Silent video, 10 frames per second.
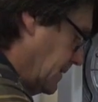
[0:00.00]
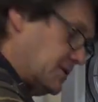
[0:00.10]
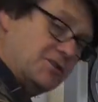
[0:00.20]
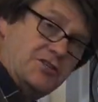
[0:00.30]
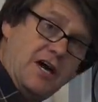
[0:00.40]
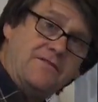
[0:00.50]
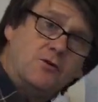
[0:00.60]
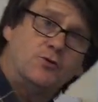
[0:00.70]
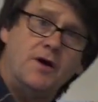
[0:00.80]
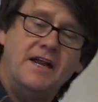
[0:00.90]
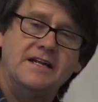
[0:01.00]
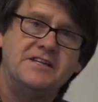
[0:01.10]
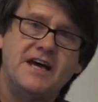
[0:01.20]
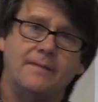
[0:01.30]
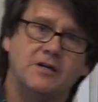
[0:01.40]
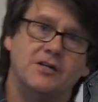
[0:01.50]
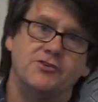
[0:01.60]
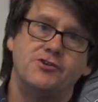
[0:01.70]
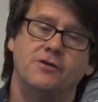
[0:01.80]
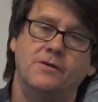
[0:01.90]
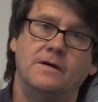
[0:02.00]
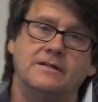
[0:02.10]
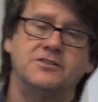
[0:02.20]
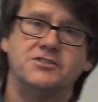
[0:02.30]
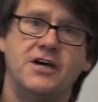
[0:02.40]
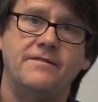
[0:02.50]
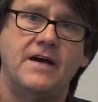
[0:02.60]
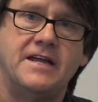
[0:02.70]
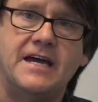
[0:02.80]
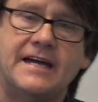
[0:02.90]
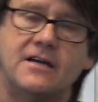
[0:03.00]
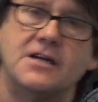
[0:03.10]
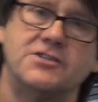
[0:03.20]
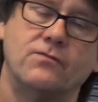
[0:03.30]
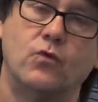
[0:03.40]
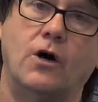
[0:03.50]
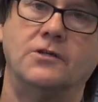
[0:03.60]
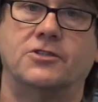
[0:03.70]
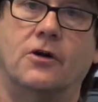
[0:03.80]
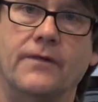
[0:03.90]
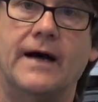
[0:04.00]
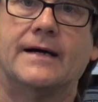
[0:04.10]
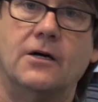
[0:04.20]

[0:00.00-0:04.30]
To save you doing any damage and to save any ingress of water on that